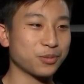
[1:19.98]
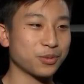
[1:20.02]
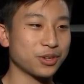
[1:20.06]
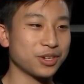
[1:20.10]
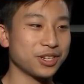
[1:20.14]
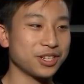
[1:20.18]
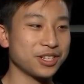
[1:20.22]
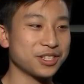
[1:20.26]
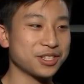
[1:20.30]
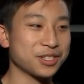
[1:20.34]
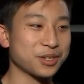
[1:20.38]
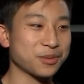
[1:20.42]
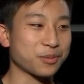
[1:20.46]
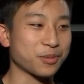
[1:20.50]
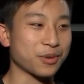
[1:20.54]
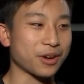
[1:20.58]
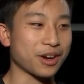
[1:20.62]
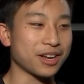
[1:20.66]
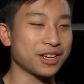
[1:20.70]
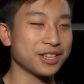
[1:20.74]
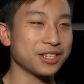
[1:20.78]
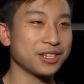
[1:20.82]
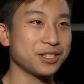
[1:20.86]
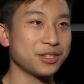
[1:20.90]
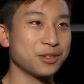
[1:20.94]
pretty
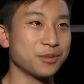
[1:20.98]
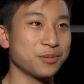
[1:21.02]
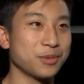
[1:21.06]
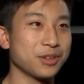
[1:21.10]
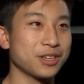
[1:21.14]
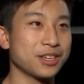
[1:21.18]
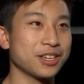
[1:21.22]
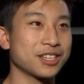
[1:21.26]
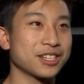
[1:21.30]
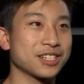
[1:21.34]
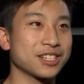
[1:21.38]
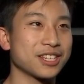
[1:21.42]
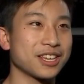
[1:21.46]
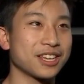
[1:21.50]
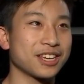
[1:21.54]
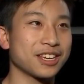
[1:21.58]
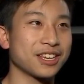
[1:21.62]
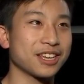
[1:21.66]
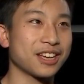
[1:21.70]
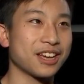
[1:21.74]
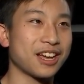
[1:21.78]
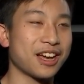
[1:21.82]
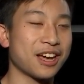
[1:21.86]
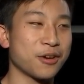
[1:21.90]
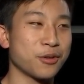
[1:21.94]
surprised because
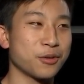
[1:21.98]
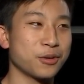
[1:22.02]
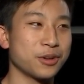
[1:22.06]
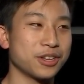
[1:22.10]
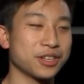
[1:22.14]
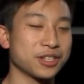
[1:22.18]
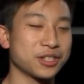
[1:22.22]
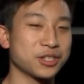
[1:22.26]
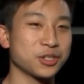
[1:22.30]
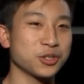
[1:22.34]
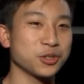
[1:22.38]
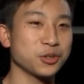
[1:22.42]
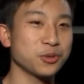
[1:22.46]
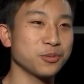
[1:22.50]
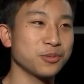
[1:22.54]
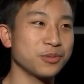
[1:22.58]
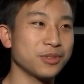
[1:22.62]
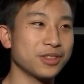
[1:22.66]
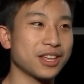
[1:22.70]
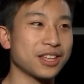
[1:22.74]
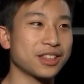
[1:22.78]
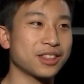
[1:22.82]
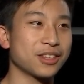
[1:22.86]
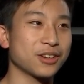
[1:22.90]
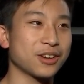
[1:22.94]
like I would
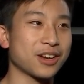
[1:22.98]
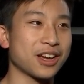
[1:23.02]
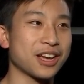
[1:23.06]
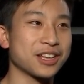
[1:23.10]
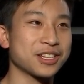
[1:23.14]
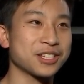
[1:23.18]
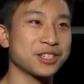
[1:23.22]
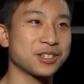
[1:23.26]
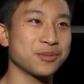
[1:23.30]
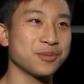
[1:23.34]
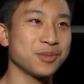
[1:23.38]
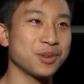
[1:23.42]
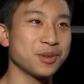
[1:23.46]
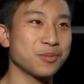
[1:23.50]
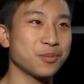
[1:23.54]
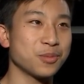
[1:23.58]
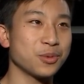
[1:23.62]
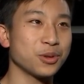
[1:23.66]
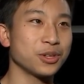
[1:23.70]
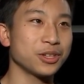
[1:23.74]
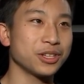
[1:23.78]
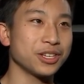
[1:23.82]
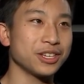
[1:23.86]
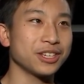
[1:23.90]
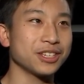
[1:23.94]
assume that there has to be
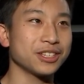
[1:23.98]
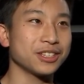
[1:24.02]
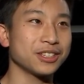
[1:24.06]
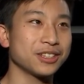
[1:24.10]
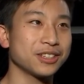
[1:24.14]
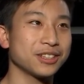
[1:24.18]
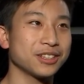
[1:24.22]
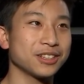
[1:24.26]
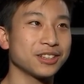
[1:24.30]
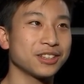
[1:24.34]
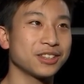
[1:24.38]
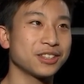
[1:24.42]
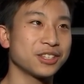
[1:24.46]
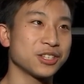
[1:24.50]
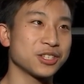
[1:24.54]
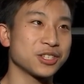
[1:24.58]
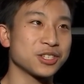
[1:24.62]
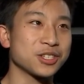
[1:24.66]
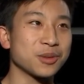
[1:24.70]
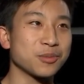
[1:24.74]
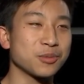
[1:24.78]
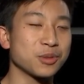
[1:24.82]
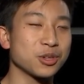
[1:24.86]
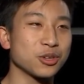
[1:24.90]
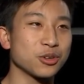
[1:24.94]
bullying to
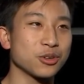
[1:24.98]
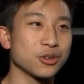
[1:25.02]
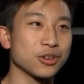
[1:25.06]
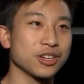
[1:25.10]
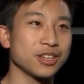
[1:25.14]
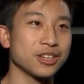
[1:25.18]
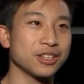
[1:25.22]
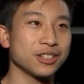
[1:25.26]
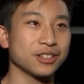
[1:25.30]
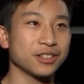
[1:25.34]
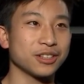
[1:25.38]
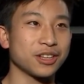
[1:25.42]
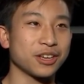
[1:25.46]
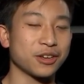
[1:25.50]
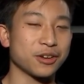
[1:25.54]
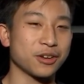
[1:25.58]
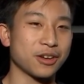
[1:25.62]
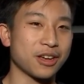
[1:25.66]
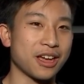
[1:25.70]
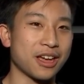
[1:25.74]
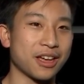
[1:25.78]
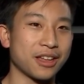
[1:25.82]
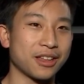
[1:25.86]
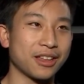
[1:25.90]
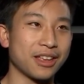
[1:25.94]
some degree
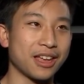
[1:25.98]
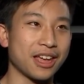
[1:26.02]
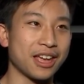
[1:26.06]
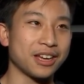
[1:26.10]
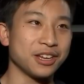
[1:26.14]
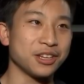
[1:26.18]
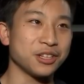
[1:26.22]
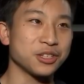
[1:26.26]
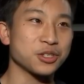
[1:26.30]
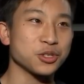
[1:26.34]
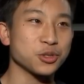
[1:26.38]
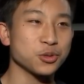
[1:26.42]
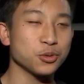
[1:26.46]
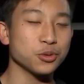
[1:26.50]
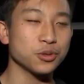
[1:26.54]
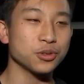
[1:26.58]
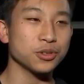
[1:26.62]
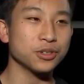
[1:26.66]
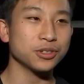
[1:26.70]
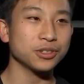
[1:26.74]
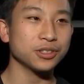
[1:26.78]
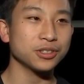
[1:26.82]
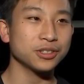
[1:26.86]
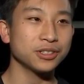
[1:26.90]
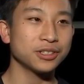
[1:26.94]
like at any
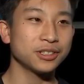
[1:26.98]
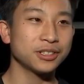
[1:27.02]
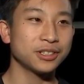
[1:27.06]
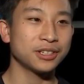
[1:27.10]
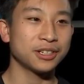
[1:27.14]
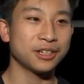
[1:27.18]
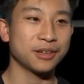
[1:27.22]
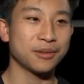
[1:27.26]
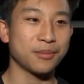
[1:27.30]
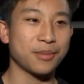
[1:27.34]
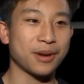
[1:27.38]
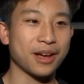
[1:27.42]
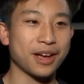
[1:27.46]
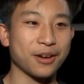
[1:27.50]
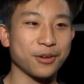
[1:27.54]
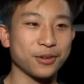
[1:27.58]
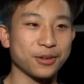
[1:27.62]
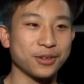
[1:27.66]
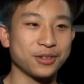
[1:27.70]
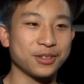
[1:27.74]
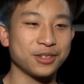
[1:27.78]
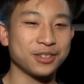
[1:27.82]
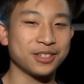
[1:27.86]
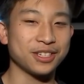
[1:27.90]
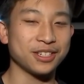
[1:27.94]
school, but
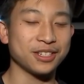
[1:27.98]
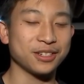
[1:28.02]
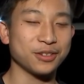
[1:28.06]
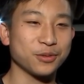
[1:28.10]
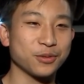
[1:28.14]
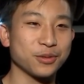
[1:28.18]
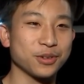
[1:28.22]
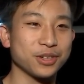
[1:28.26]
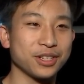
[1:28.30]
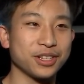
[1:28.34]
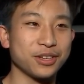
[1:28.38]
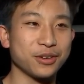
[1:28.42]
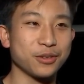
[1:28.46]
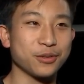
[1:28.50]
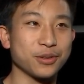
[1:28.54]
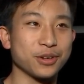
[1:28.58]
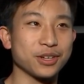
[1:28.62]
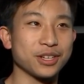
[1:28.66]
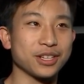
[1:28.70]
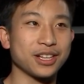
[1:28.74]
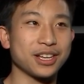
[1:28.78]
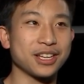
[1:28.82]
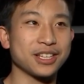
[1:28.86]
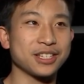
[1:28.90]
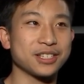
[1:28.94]
I didn't really
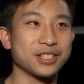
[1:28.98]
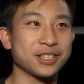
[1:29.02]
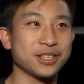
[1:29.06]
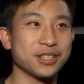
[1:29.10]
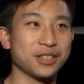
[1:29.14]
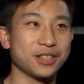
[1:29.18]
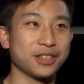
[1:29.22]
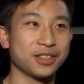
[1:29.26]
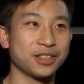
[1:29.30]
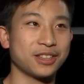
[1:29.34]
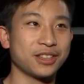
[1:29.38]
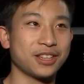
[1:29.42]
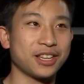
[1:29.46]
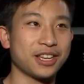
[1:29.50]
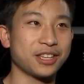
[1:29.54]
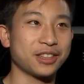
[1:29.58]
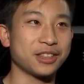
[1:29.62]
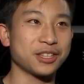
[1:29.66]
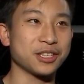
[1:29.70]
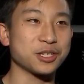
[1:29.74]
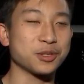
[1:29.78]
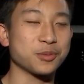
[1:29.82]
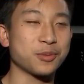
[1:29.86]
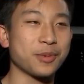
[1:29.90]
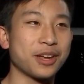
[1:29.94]
realize
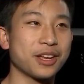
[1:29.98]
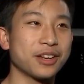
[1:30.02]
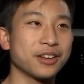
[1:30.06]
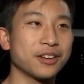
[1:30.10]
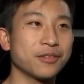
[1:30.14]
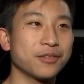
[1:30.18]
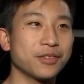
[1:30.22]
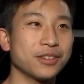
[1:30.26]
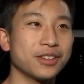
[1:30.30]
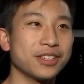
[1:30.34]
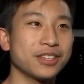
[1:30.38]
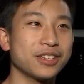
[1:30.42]
like the span of